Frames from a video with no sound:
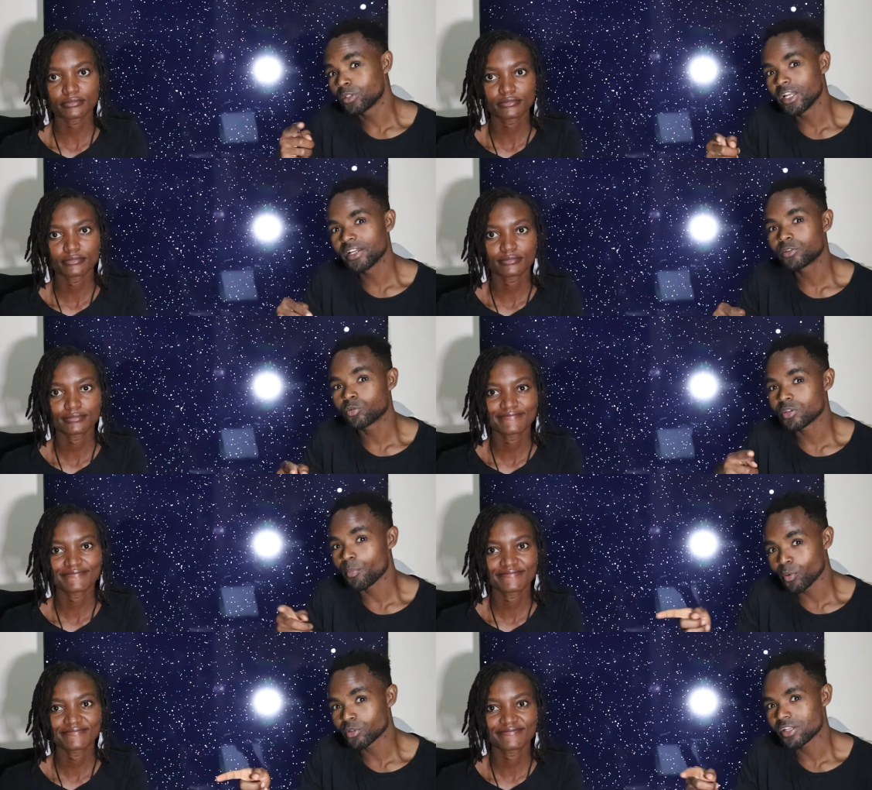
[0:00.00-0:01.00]
Speaker 1: would like to
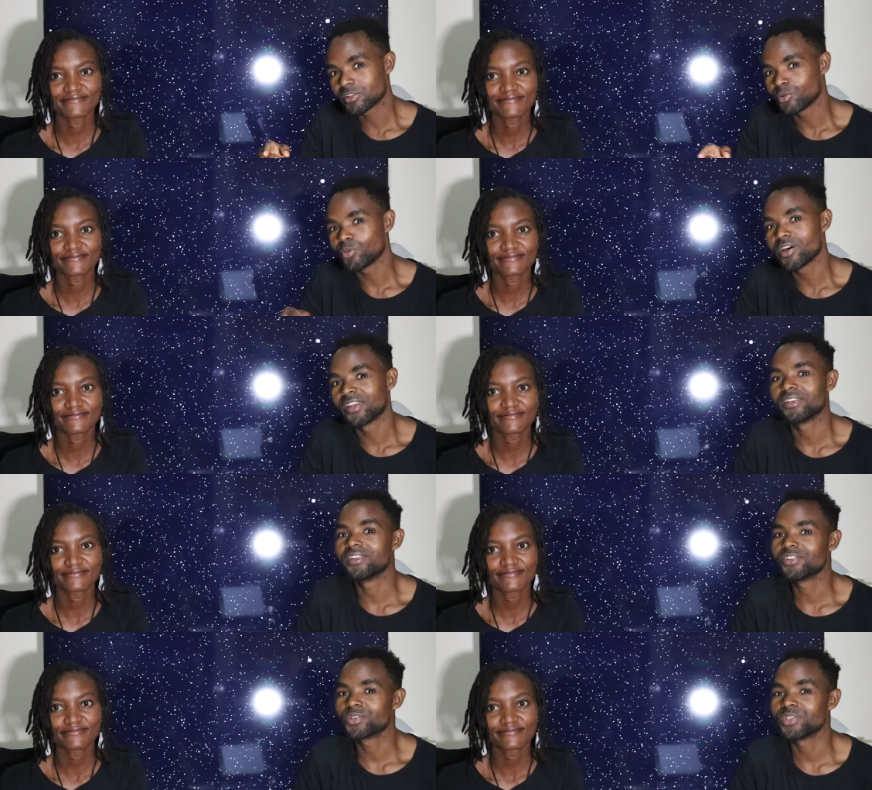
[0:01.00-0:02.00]
support us do that
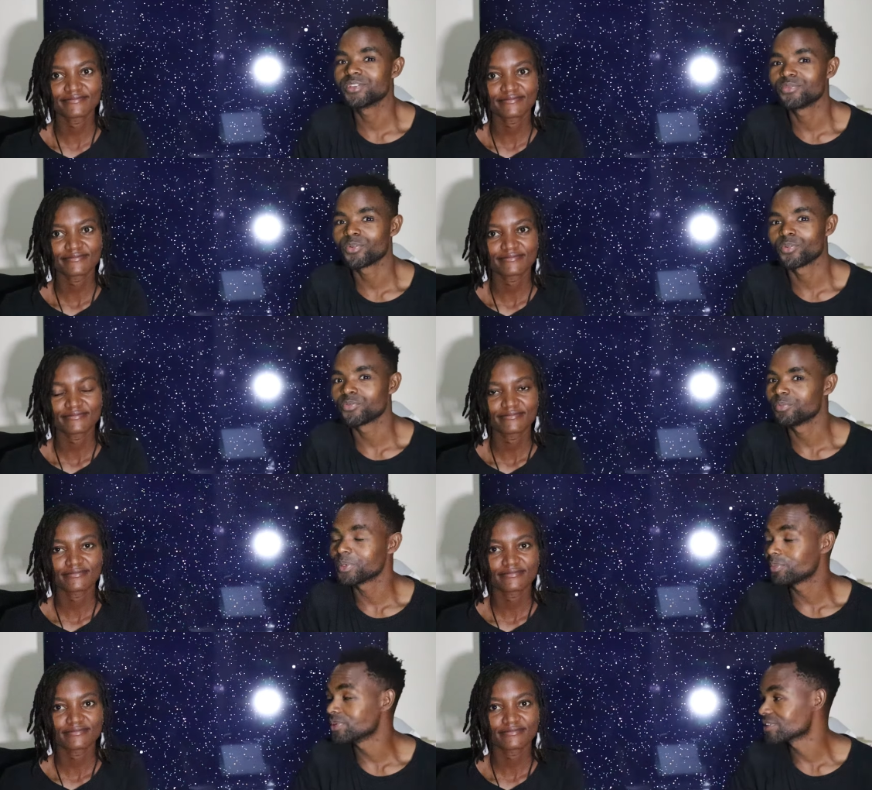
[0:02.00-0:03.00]
initiative of
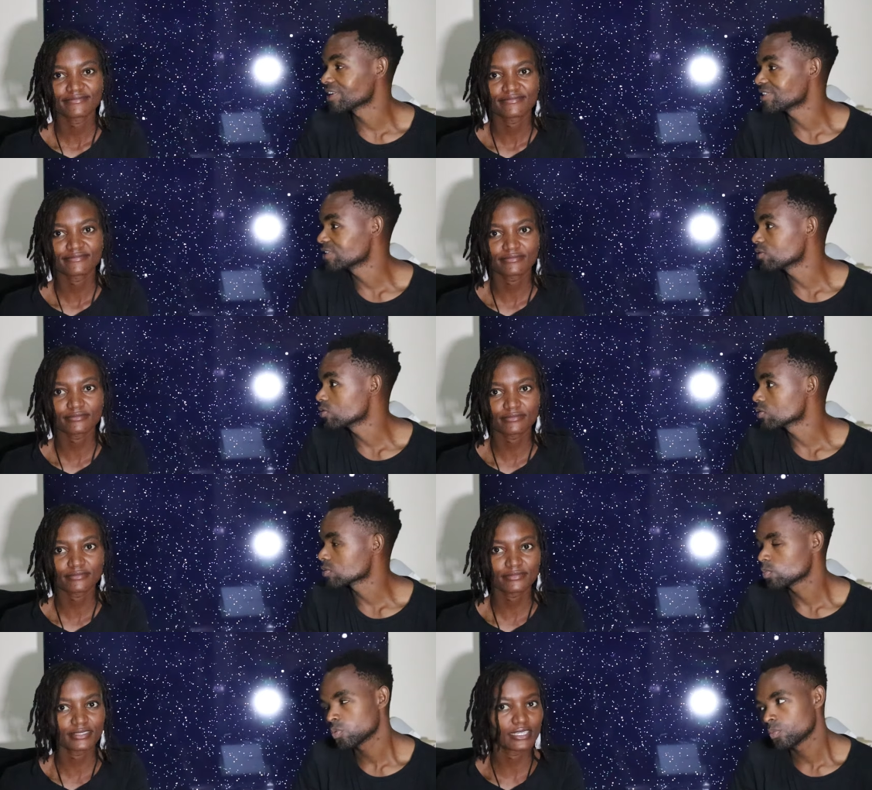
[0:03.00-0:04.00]
maybe starting those
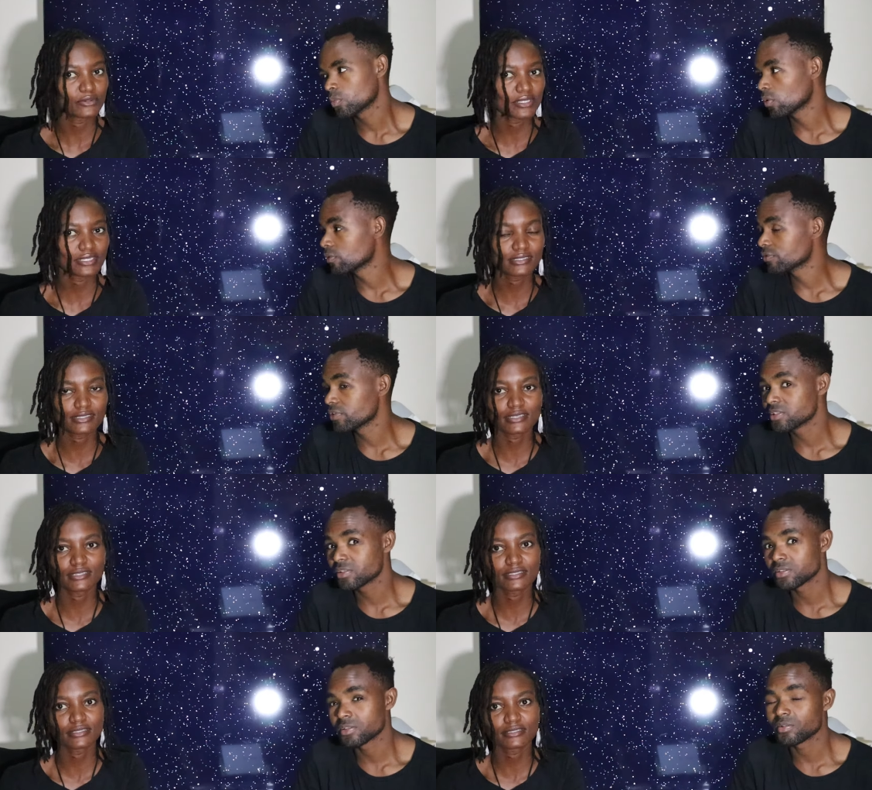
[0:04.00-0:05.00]
yeah,
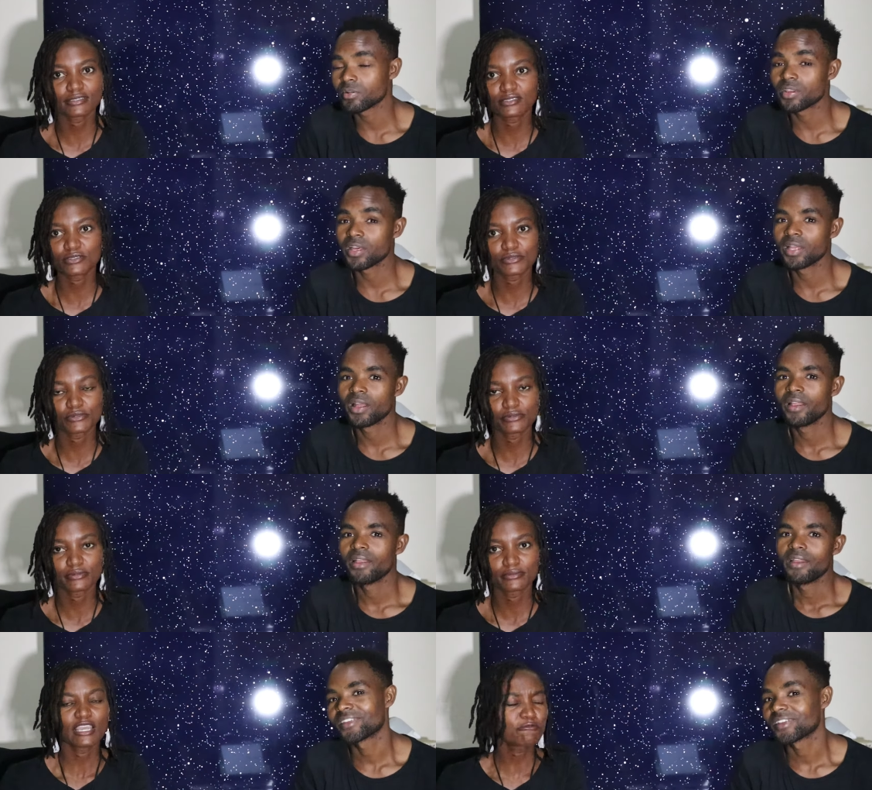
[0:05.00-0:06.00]
conferences, do that. True
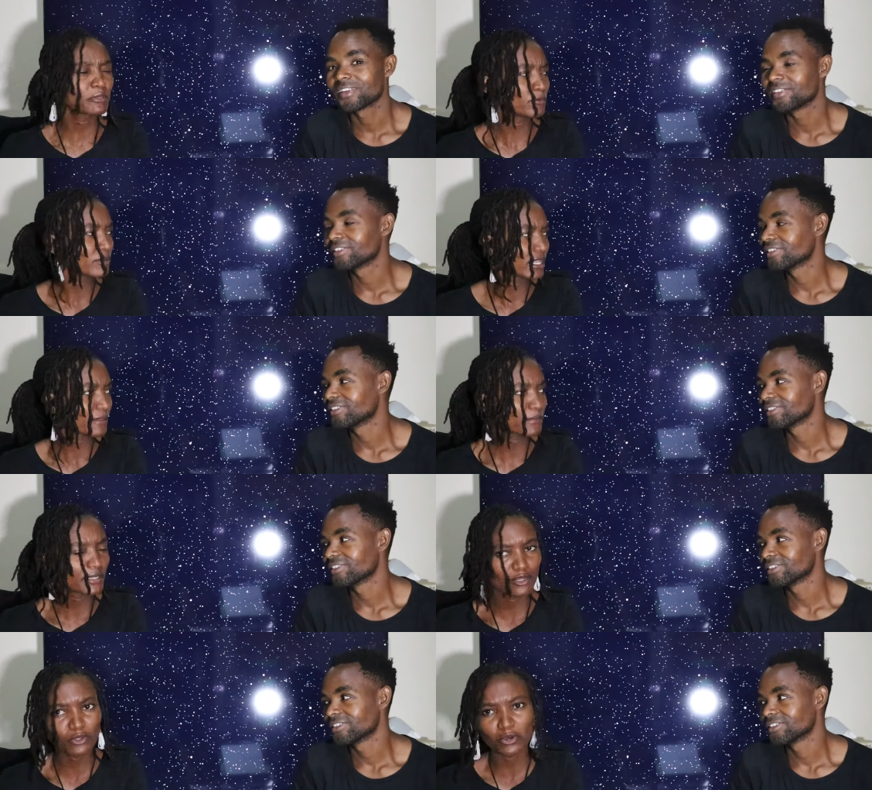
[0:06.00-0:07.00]
Speaker 2: have people like
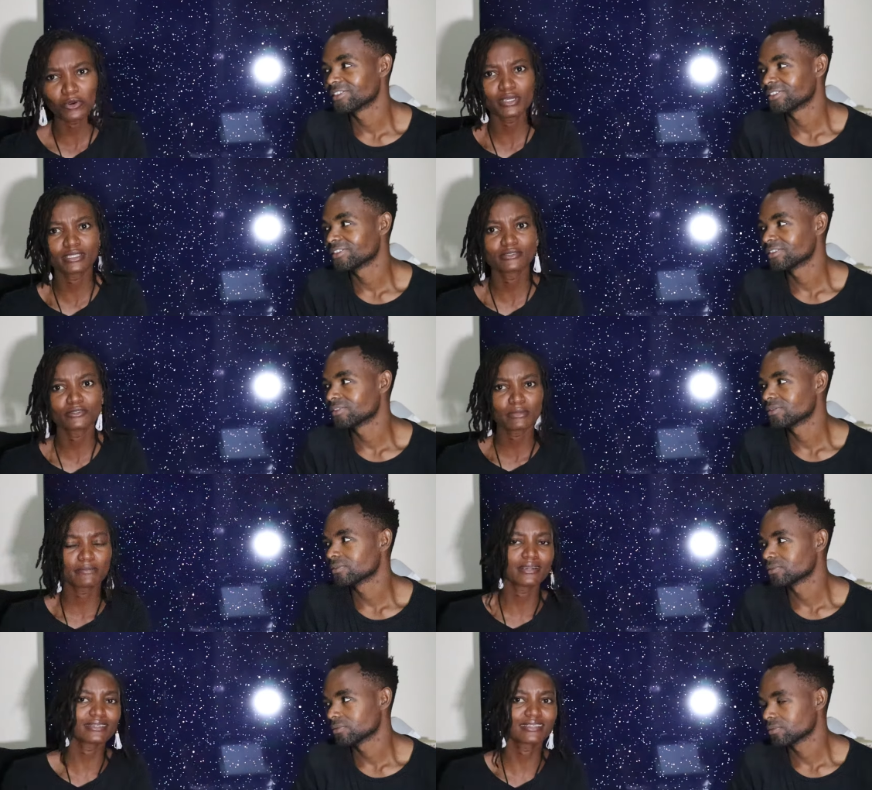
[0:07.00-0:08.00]
PLO and
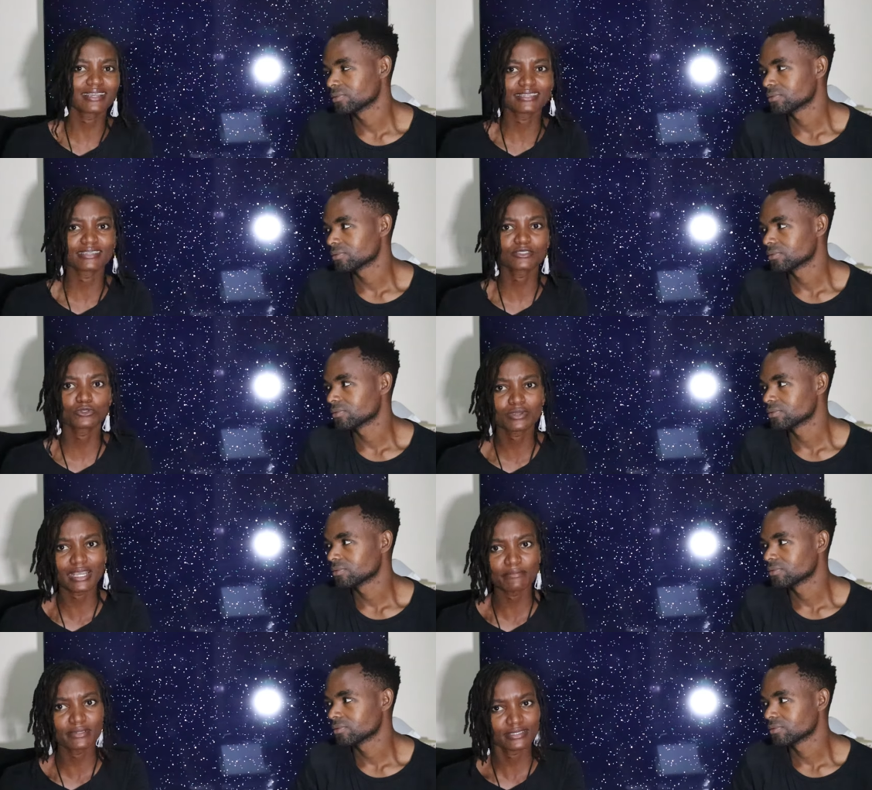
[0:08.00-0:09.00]
Americanas to
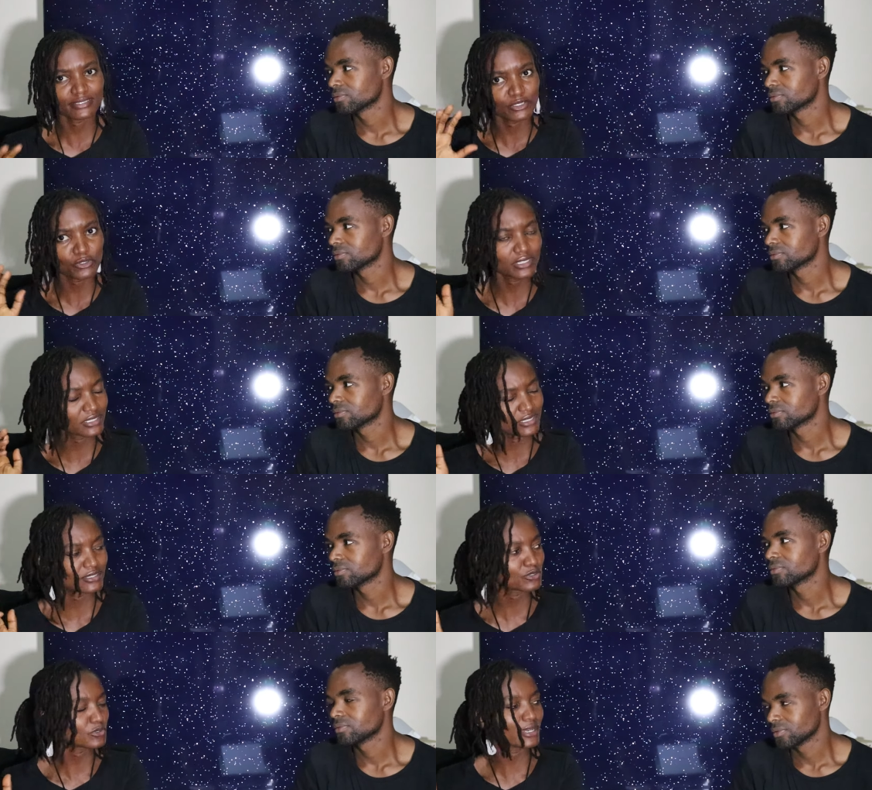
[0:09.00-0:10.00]
come and knock it
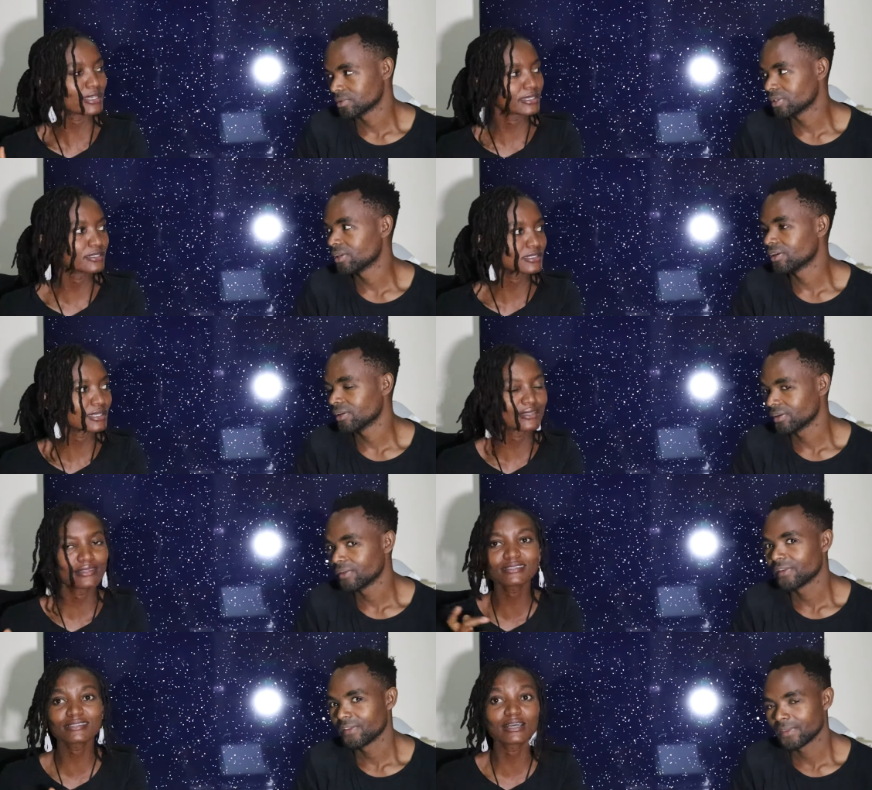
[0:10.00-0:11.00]
into our heads. Uh-huh. Like
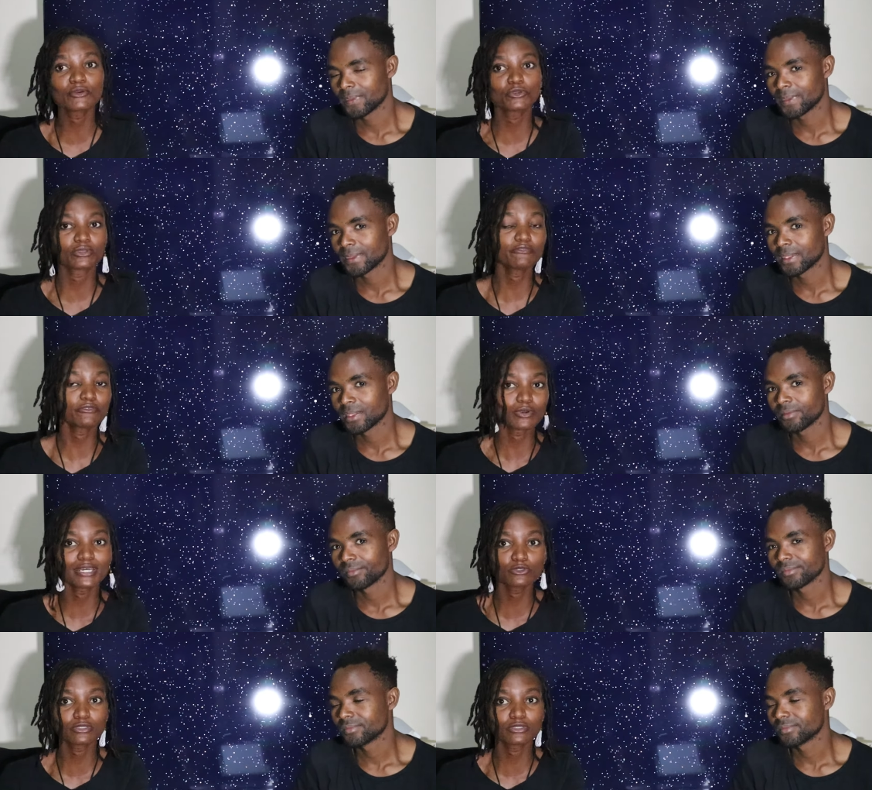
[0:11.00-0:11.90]
this is how you, if you want